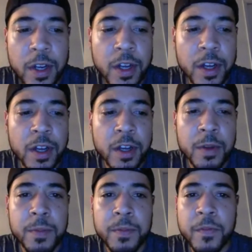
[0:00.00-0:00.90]

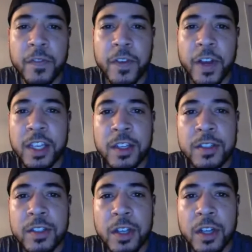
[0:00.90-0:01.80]

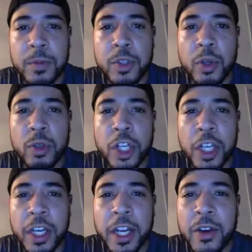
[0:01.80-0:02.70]
Vikings. So go
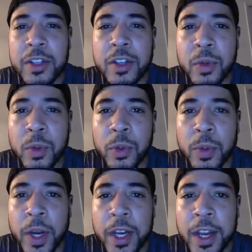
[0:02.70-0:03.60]
check it out. It's on Hulu
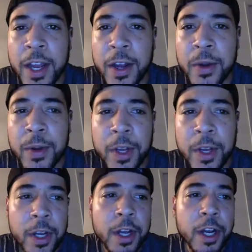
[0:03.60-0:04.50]
right now.
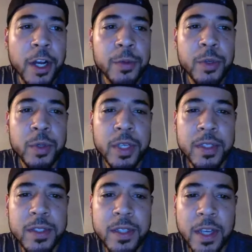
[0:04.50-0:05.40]
You can
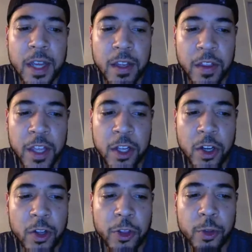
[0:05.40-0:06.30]
see, I think,
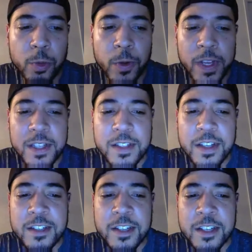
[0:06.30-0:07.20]
all 3
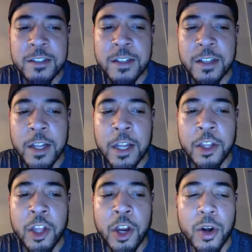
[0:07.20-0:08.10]
seasons, and then
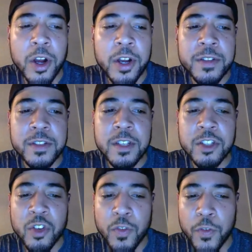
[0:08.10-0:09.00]
they're on
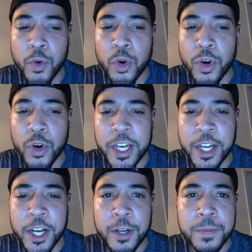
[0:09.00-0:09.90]
season 4 right
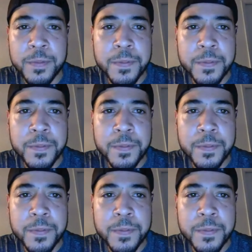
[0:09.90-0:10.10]
now.